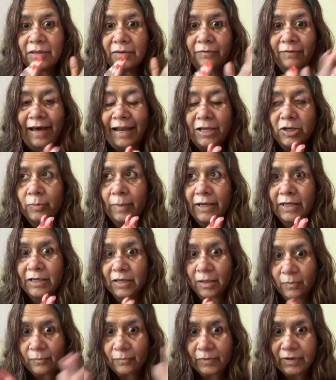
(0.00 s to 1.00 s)
The value
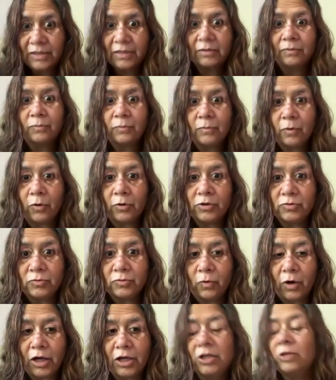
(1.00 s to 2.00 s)
might come with the whole
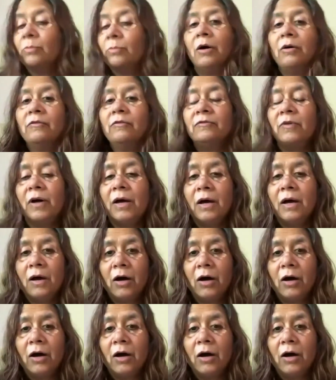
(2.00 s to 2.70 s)
volume of